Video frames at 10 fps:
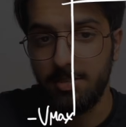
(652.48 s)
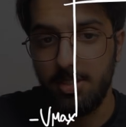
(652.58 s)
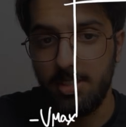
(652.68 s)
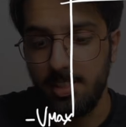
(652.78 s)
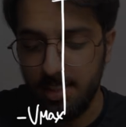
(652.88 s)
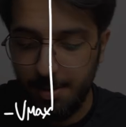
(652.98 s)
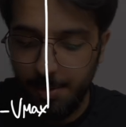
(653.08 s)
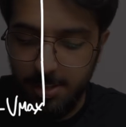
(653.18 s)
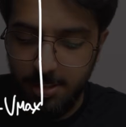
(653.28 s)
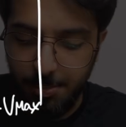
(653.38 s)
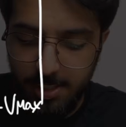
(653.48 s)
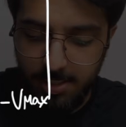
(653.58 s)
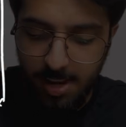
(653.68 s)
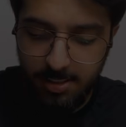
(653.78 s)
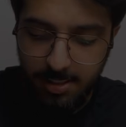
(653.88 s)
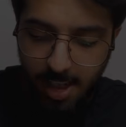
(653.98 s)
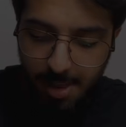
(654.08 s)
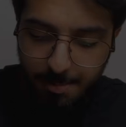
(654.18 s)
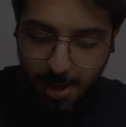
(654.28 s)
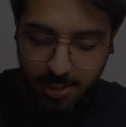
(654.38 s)
velocity is that way, so we start
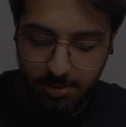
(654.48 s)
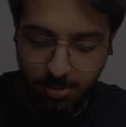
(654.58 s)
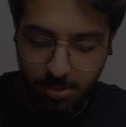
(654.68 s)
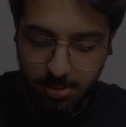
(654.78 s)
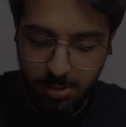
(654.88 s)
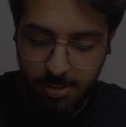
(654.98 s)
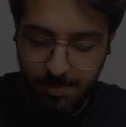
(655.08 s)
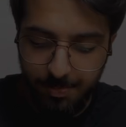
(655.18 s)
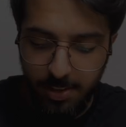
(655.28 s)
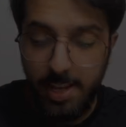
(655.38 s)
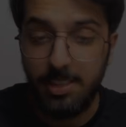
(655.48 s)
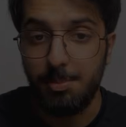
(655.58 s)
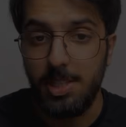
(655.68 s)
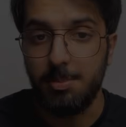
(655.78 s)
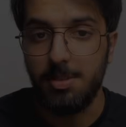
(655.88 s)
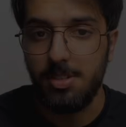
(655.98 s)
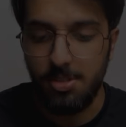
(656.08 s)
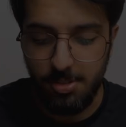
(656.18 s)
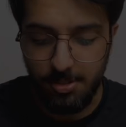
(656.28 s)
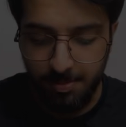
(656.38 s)
at max velocity, at the mean
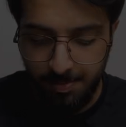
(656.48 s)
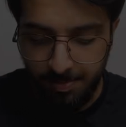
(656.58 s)
position.